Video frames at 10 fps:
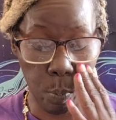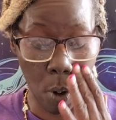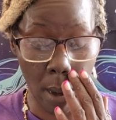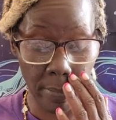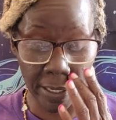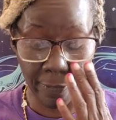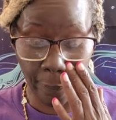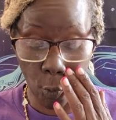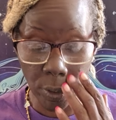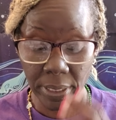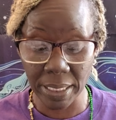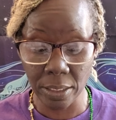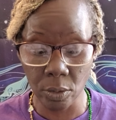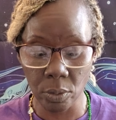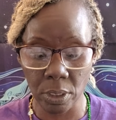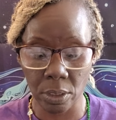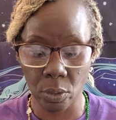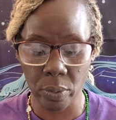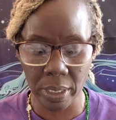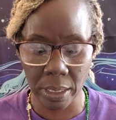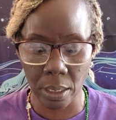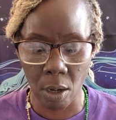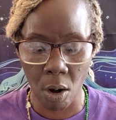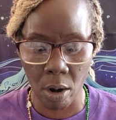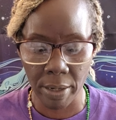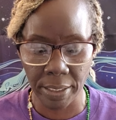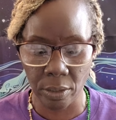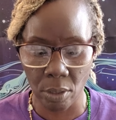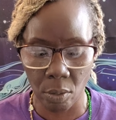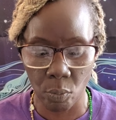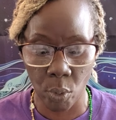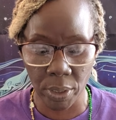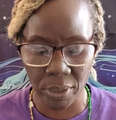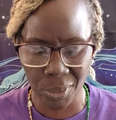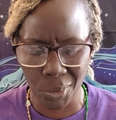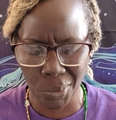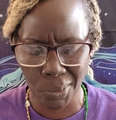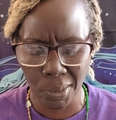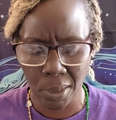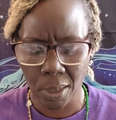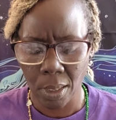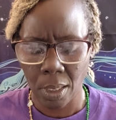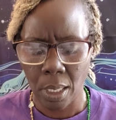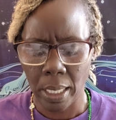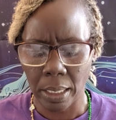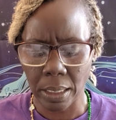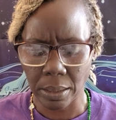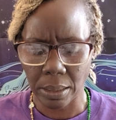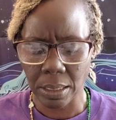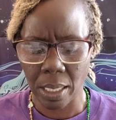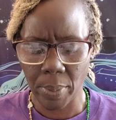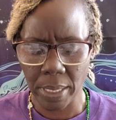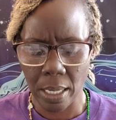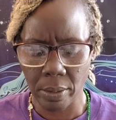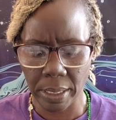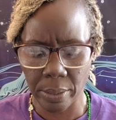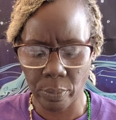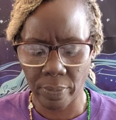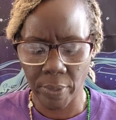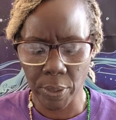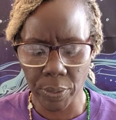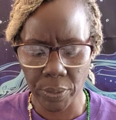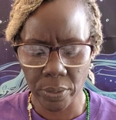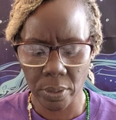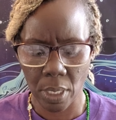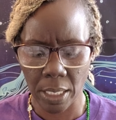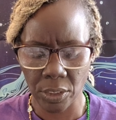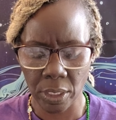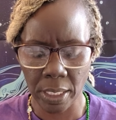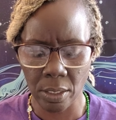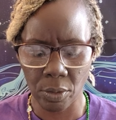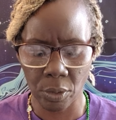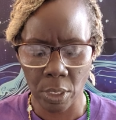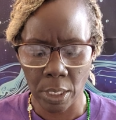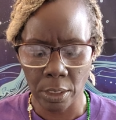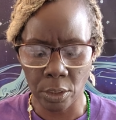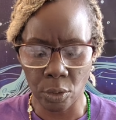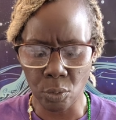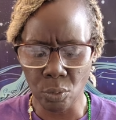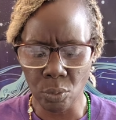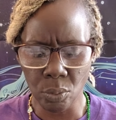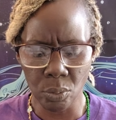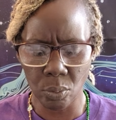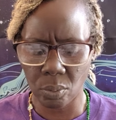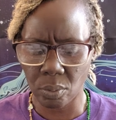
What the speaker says: probably forcing you to do it in the car and you don't want to because it's coming out in reverse, Ashe. Or you,